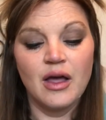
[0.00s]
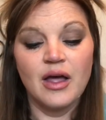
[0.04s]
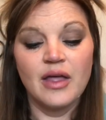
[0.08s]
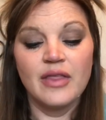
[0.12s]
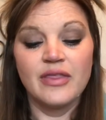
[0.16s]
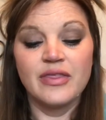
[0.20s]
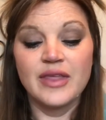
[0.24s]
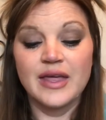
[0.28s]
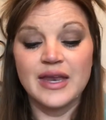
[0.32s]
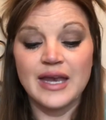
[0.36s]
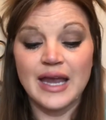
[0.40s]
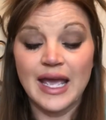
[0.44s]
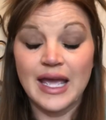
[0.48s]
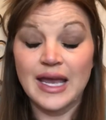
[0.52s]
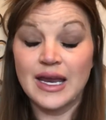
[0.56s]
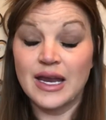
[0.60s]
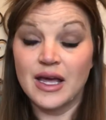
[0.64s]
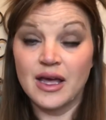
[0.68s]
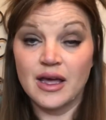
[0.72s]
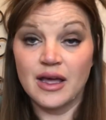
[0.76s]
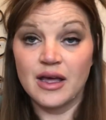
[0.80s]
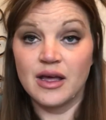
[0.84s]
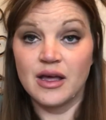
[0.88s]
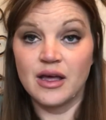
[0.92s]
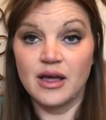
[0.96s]
The
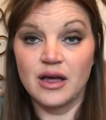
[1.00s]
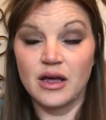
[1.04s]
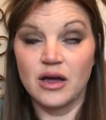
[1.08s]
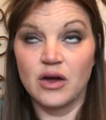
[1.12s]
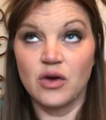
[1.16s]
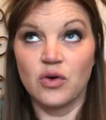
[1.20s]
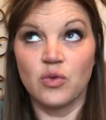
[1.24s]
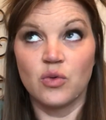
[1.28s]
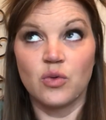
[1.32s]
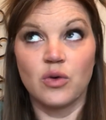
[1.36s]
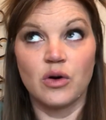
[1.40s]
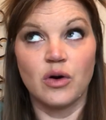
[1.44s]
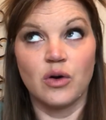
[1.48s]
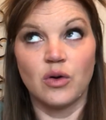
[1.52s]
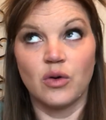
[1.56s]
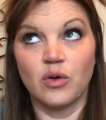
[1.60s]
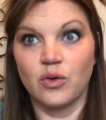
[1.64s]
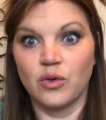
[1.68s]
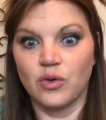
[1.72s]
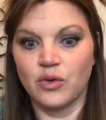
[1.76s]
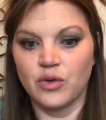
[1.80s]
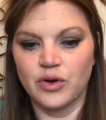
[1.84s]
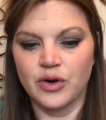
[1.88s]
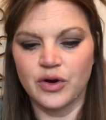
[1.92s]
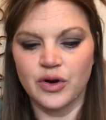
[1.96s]
Nana
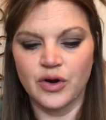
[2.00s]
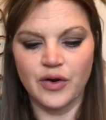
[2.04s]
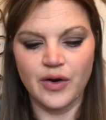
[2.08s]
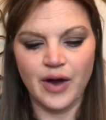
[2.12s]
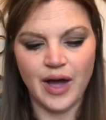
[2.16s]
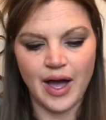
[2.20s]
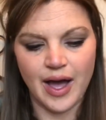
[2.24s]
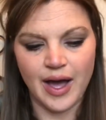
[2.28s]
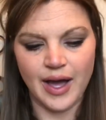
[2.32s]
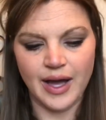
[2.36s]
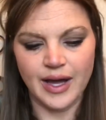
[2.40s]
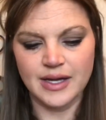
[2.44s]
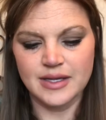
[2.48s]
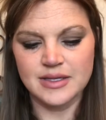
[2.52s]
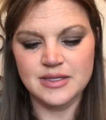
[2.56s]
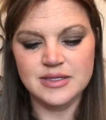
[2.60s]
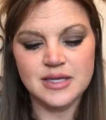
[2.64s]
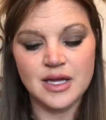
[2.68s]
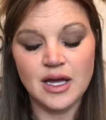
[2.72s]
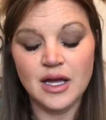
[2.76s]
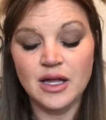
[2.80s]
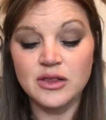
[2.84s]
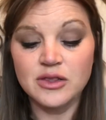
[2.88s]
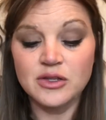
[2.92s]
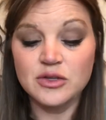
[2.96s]
rolled her eyes.
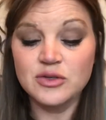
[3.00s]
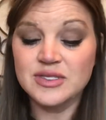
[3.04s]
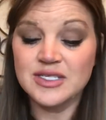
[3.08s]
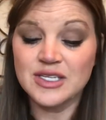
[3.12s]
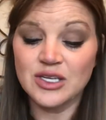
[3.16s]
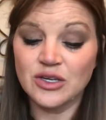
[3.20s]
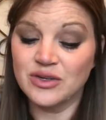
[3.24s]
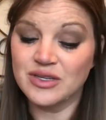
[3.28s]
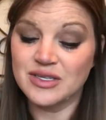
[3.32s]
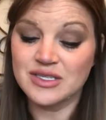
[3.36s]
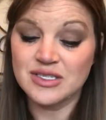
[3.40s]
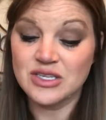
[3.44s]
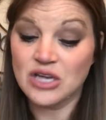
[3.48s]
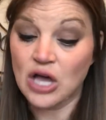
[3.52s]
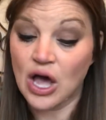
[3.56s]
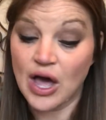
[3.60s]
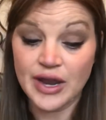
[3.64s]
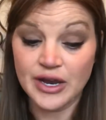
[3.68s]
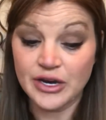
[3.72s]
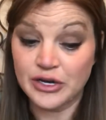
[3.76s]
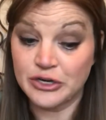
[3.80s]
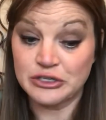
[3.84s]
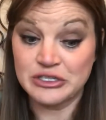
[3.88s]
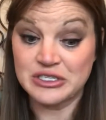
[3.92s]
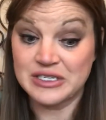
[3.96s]
Lucille does not
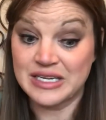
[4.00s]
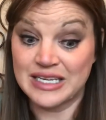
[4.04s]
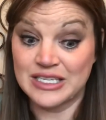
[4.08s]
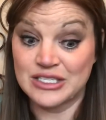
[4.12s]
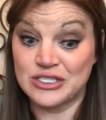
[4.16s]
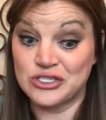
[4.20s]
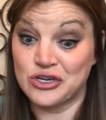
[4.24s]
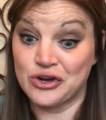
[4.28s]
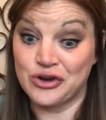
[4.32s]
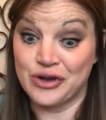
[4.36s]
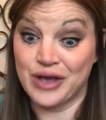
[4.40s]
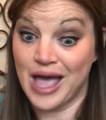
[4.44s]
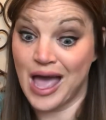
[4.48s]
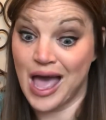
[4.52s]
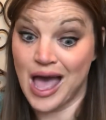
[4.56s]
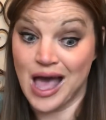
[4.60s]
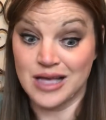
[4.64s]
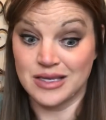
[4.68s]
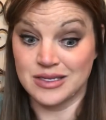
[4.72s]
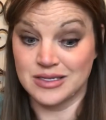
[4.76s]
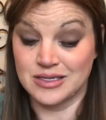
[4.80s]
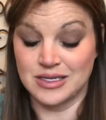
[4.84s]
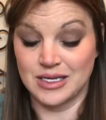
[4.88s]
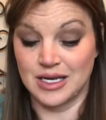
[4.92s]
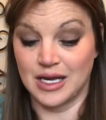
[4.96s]
understand
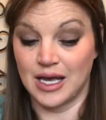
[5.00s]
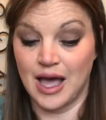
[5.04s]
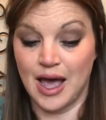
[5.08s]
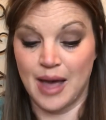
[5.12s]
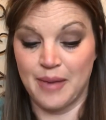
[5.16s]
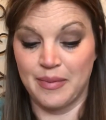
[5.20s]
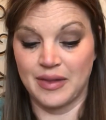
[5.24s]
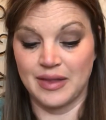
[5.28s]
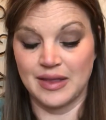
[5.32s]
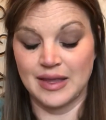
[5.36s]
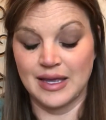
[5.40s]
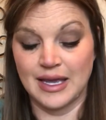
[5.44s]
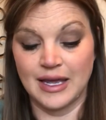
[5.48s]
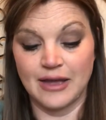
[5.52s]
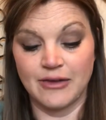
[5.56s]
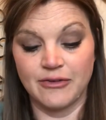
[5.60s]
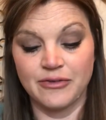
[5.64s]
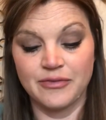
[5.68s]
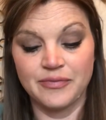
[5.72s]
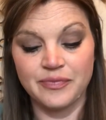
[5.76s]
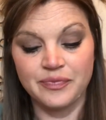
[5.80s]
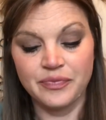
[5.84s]
sarcastic, I believe.